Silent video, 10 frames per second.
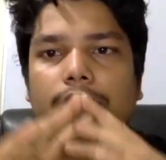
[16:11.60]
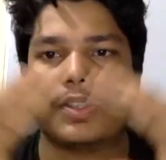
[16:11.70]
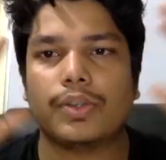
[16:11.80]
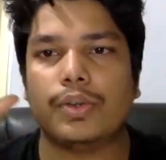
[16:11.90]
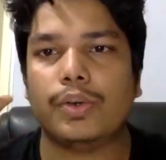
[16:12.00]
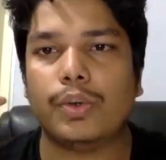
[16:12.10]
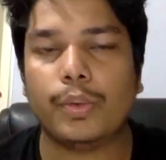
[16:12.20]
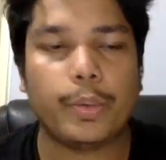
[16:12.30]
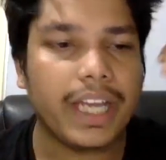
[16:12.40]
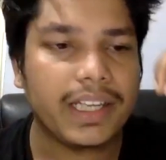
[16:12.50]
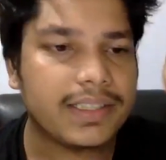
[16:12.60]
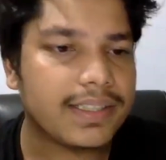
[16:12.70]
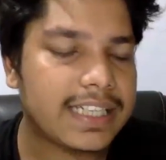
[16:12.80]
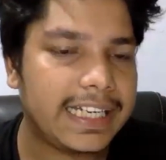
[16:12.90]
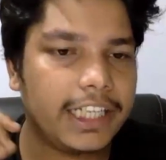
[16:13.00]
So we are
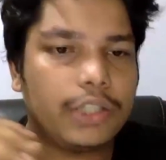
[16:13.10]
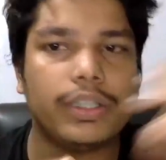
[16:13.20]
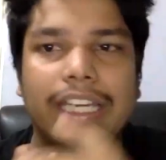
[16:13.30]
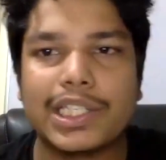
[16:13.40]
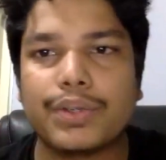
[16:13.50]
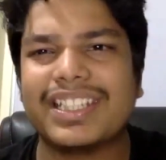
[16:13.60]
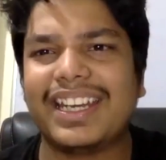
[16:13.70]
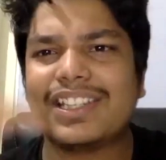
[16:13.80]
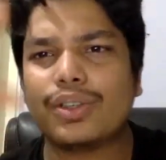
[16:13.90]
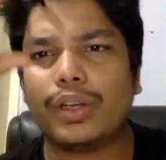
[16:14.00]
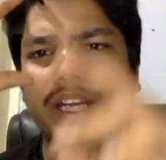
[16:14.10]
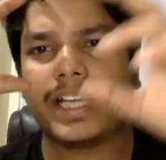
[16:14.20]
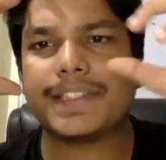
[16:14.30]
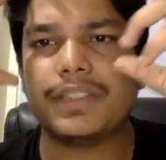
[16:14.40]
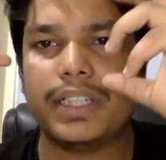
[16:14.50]
just heading to the next question, and sorry
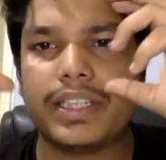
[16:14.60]
guys for the